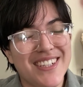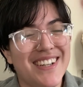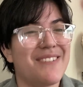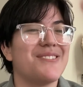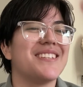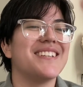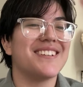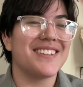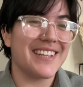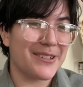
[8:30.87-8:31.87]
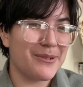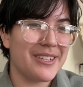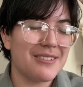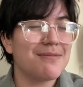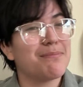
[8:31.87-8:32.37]
and I will see y'all next week.
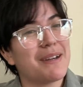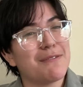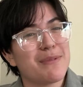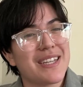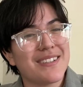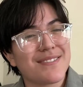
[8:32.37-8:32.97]
Bye everybody.